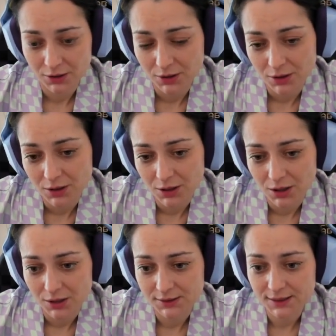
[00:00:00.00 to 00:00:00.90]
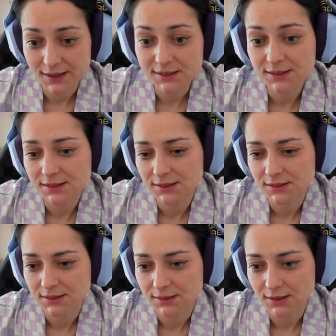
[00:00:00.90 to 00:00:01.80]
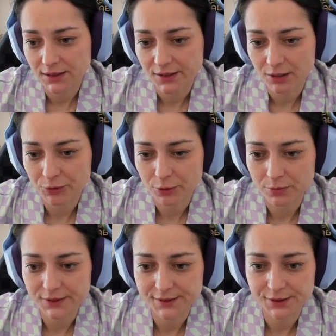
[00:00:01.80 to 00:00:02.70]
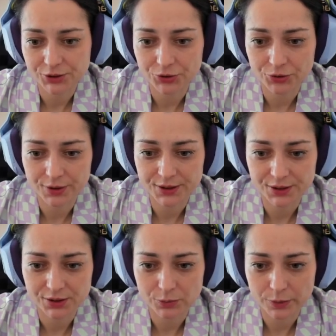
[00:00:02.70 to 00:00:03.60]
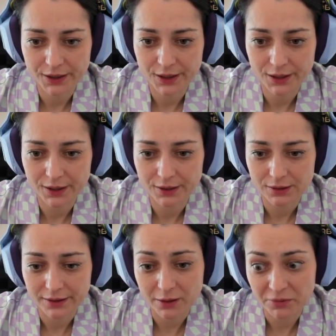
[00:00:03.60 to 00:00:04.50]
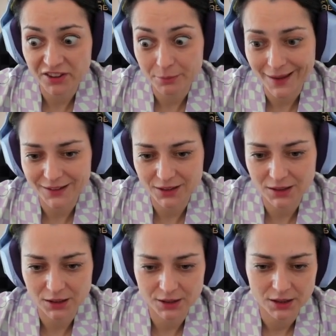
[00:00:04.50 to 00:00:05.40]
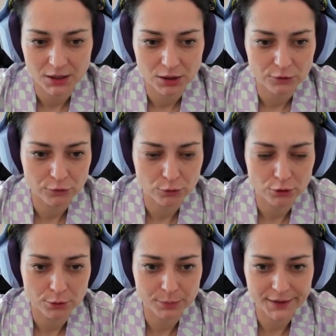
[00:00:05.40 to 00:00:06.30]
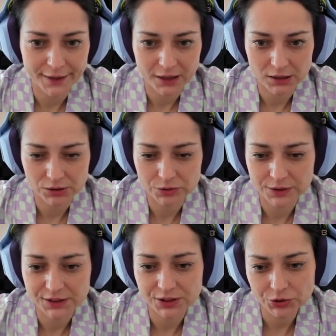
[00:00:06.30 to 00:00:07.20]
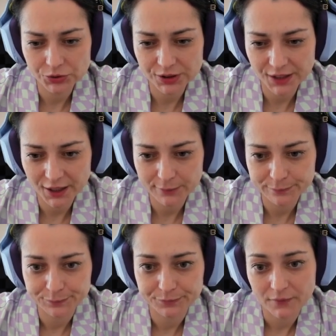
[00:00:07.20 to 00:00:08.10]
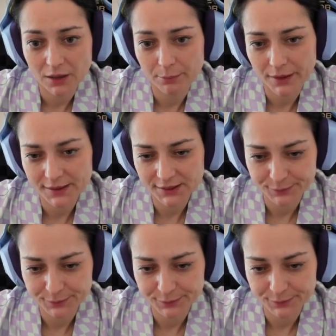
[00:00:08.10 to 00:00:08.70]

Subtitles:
That's, I think, probably the strongest way, like mathematically, for black to continue the game. But